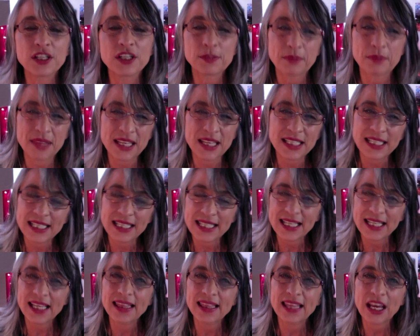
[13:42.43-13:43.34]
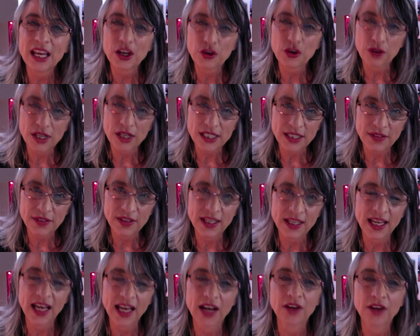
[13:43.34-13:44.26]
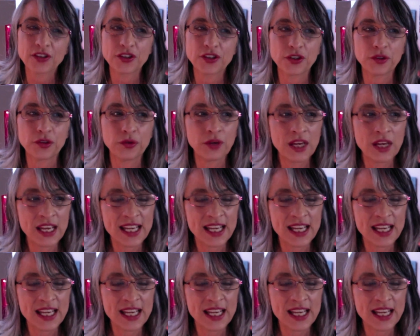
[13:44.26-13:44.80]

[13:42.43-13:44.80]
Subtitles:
but then to get that creativity out, to